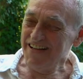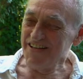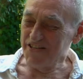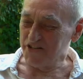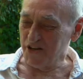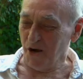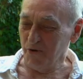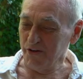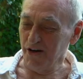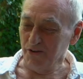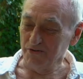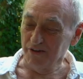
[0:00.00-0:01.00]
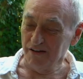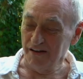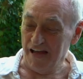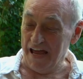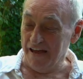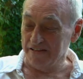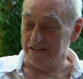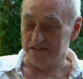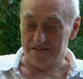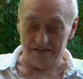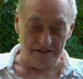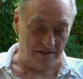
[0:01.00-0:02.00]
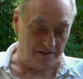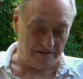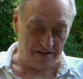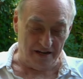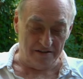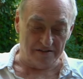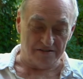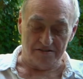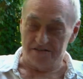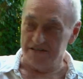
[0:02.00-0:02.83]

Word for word: So, you know, hence, you know, hence